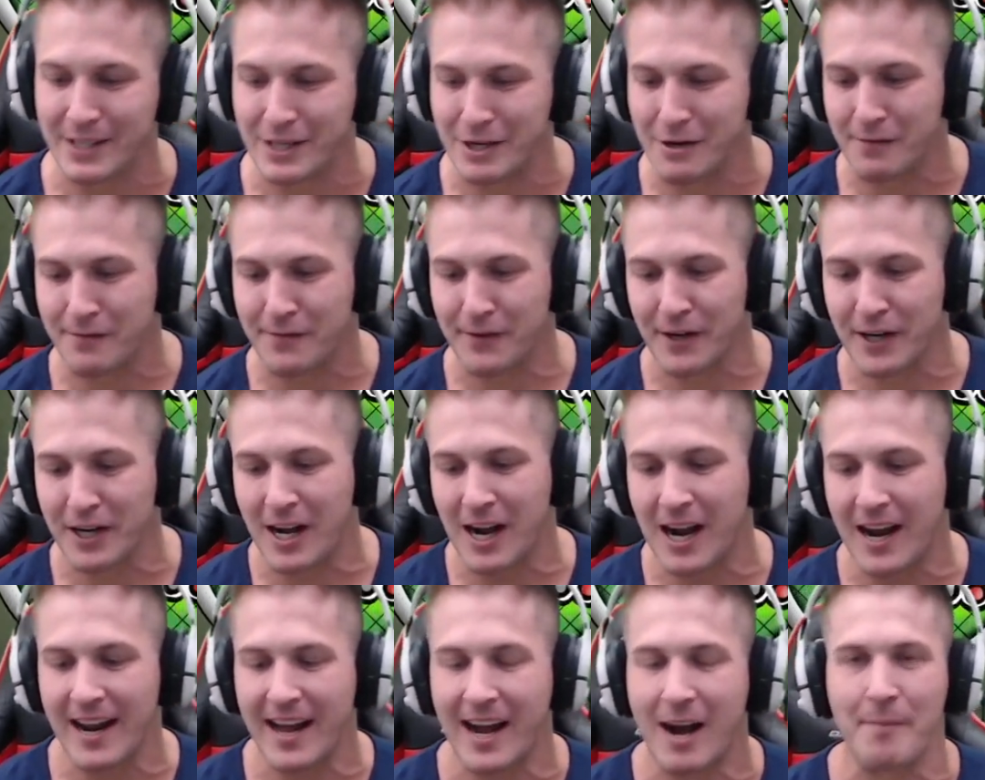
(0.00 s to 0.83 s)
you
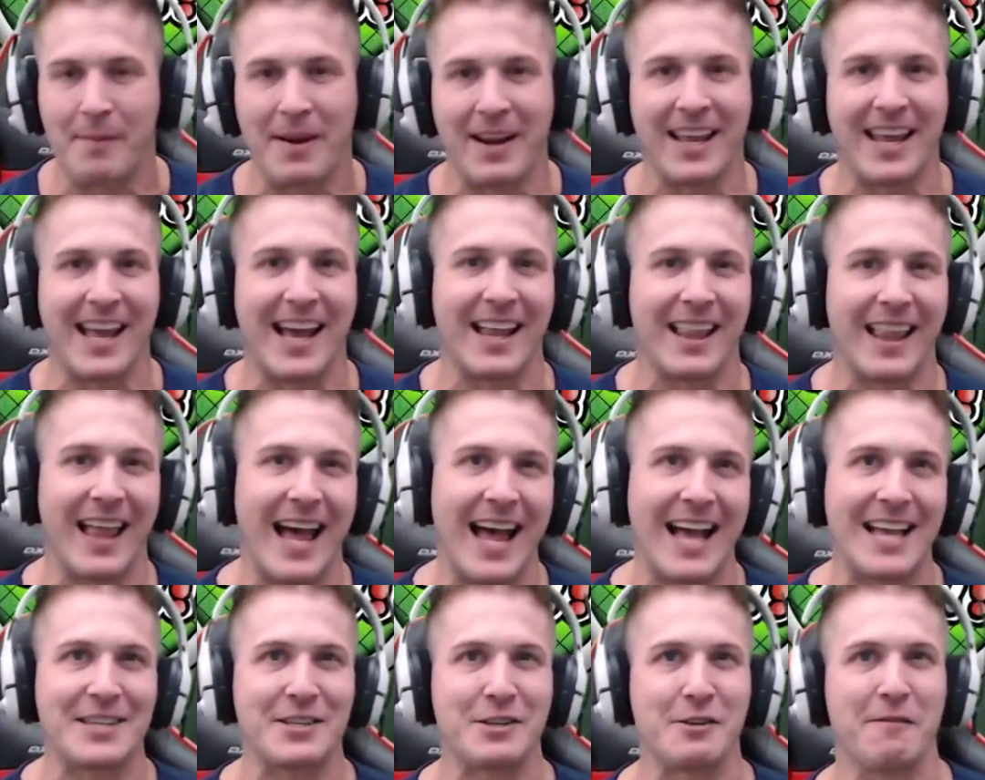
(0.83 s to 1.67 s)
forgot how many
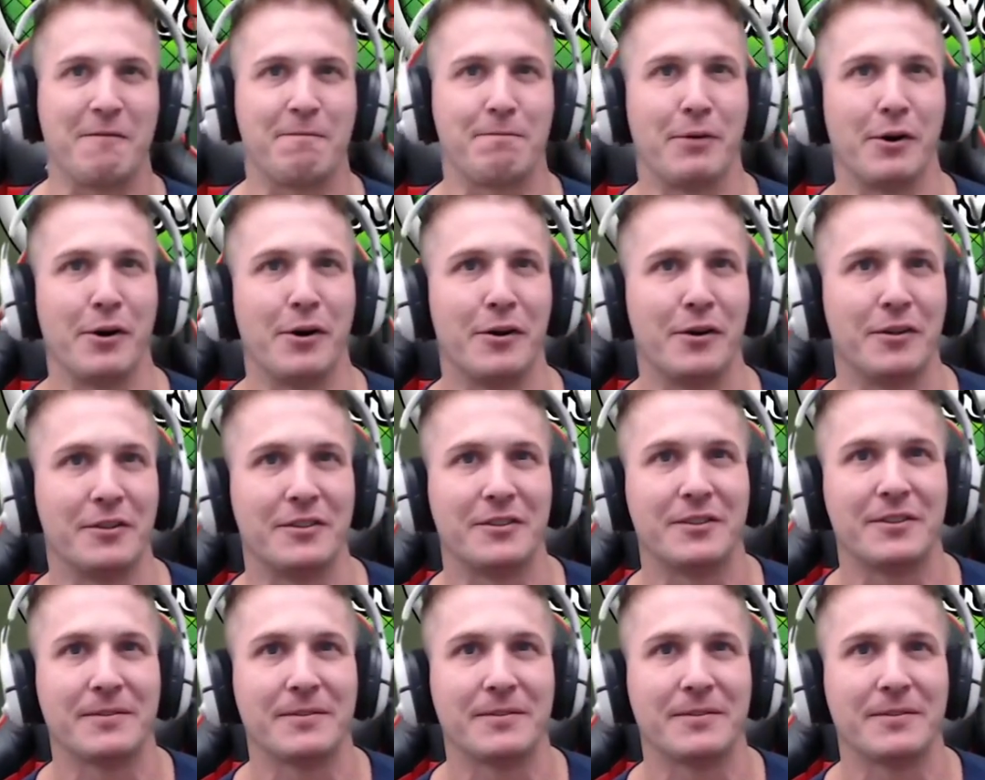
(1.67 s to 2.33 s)
LRs you pulled.